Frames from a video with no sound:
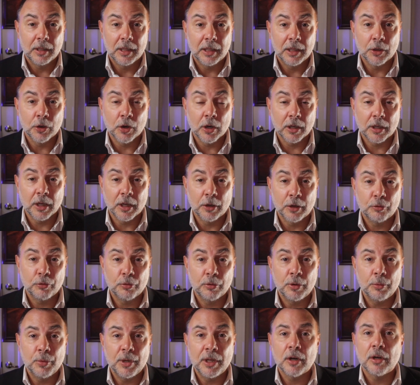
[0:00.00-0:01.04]
In our
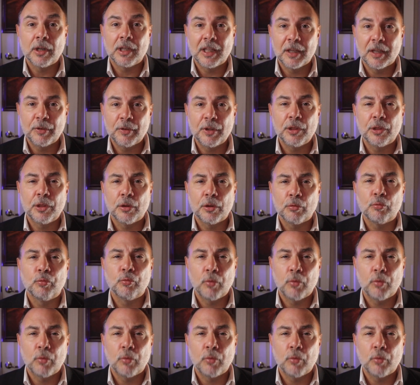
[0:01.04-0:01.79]
country, we are given the